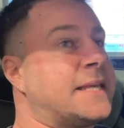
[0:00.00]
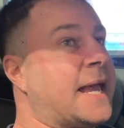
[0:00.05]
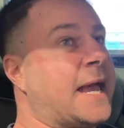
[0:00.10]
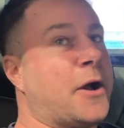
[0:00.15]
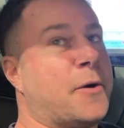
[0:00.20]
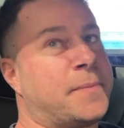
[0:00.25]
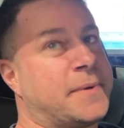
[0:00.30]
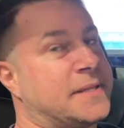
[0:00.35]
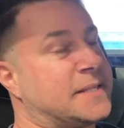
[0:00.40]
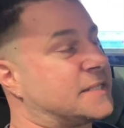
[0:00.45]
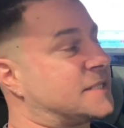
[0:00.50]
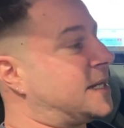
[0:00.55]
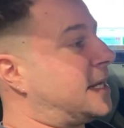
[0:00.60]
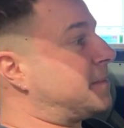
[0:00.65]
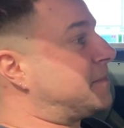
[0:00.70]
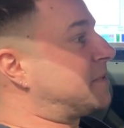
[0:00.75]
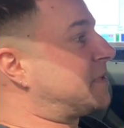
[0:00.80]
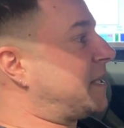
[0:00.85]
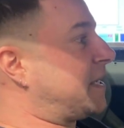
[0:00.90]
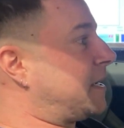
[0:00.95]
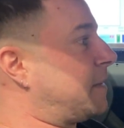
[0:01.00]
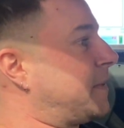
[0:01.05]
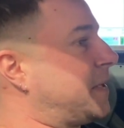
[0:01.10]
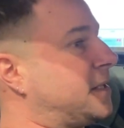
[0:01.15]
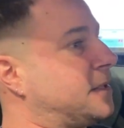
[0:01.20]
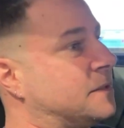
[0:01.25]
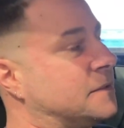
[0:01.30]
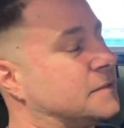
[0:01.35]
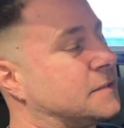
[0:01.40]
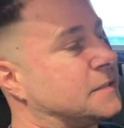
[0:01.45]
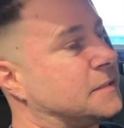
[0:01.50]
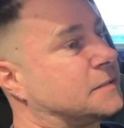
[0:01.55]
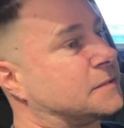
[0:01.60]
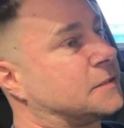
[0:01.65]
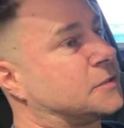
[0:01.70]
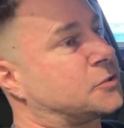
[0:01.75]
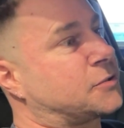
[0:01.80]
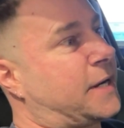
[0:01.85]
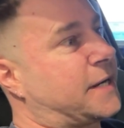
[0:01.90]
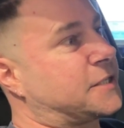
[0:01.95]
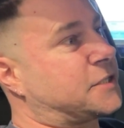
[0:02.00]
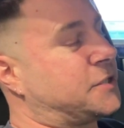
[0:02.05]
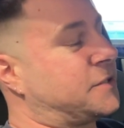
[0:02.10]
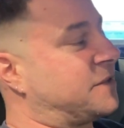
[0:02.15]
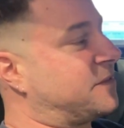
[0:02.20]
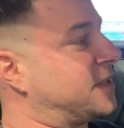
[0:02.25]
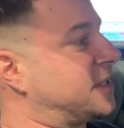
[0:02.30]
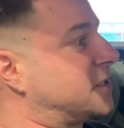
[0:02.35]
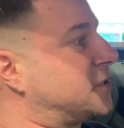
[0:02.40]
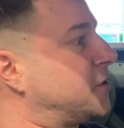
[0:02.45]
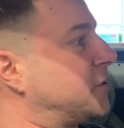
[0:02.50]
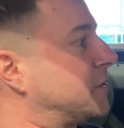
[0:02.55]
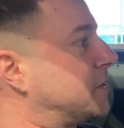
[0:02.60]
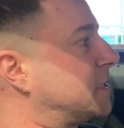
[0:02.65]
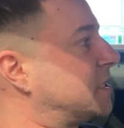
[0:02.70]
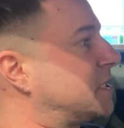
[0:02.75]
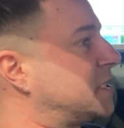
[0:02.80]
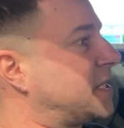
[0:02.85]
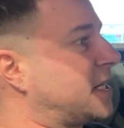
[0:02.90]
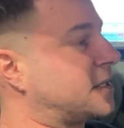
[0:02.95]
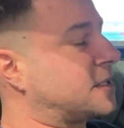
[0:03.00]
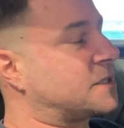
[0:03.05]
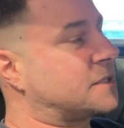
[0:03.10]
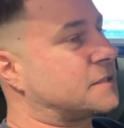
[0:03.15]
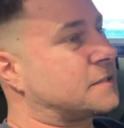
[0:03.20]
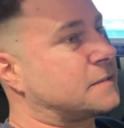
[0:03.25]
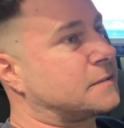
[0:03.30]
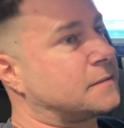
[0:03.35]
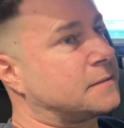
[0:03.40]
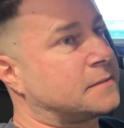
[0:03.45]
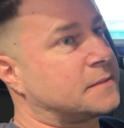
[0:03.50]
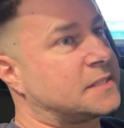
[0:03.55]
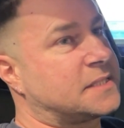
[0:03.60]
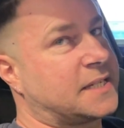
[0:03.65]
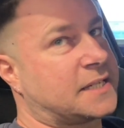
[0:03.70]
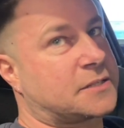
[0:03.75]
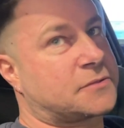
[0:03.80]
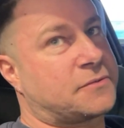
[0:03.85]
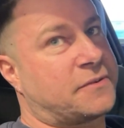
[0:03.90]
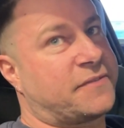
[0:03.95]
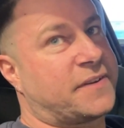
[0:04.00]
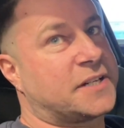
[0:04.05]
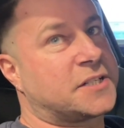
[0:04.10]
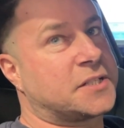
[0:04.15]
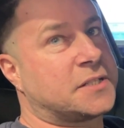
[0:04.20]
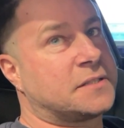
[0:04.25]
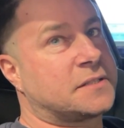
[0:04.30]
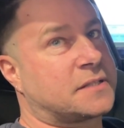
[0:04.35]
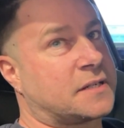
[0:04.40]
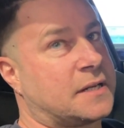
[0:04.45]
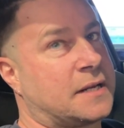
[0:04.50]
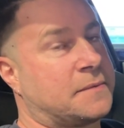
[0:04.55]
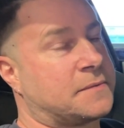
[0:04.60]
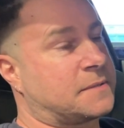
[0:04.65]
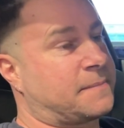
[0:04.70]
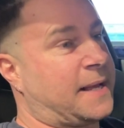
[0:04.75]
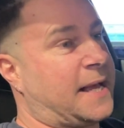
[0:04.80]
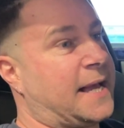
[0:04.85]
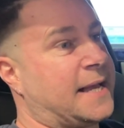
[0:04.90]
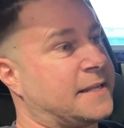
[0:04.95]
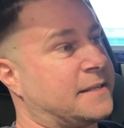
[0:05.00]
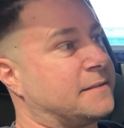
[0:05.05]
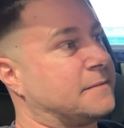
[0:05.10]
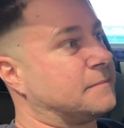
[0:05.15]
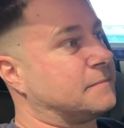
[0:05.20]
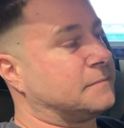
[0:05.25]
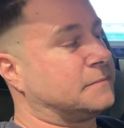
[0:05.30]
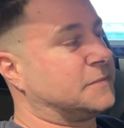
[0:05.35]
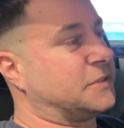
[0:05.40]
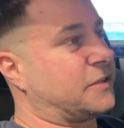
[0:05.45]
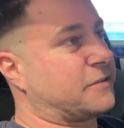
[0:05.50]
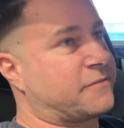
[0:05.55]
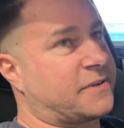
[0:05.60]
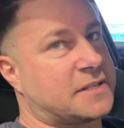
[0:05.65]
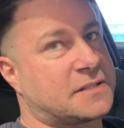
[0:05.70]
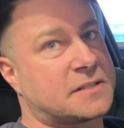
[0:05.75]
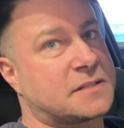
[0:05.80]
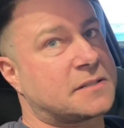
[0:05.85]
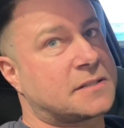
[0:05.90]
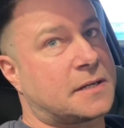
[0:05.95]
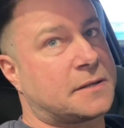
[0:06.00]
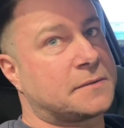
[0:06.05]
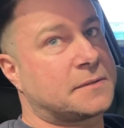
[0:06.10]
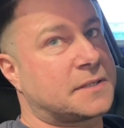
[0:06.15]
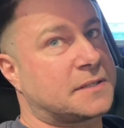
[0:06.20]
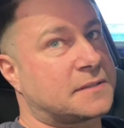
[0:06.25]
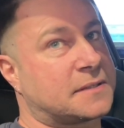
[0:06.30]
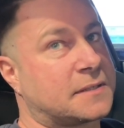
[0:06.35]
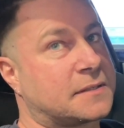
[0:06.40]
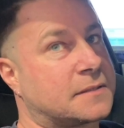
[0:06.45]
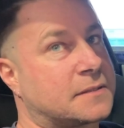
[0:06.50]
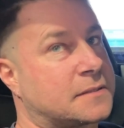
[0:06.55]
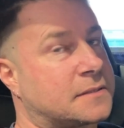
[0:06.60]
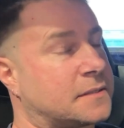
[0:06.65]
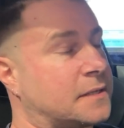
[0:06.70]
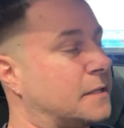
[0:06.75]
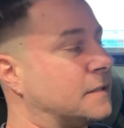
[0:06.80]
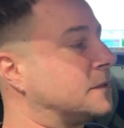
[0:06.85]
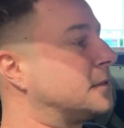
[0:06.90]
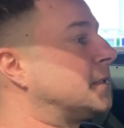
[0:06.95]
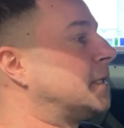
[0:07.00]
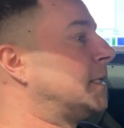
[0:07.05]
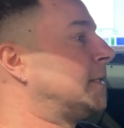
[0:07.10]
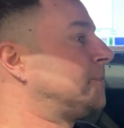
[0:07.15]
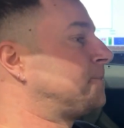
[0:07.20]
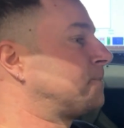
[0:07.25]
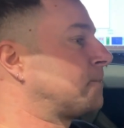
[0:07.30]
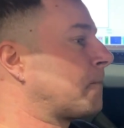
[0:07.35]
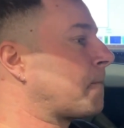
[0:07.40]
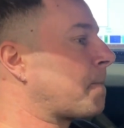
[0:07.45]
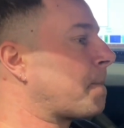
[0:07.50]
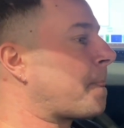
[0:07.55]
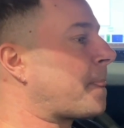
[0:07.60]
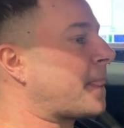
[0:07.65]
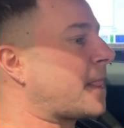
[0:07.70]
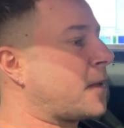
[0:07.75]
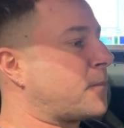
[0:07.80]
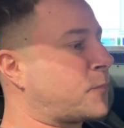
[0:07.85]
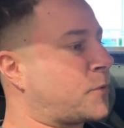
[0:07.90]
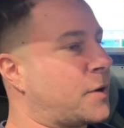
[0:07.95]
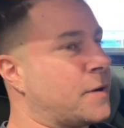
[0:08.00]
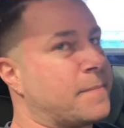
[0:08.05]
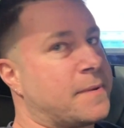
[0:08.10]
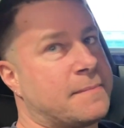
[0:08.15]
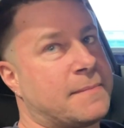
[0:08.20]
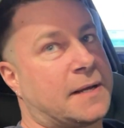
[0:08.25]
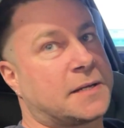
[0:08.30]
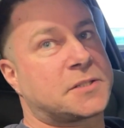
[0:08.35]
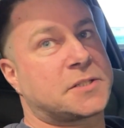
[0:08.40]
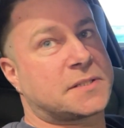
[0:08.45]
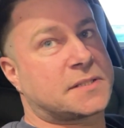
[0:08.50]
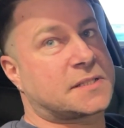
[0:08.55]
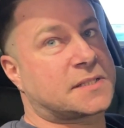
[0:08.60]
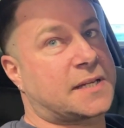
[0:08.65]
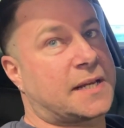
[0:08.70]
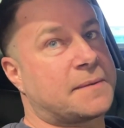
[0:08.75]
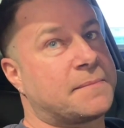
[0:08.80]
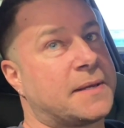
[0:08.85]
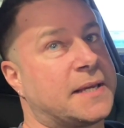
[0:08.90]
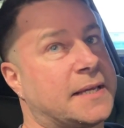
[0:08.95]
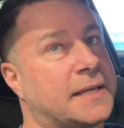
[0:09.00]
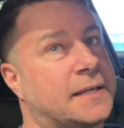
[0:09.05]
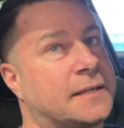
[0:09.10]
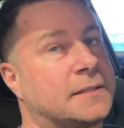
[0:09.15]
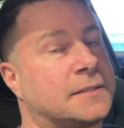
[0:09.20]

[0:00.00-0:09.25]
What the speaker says: Yeah, it'll be the same thing. I mean, the track tune I think took six revisions, and there was about 8-9 runs in total, I think. Yep. So, probably be much of the same here.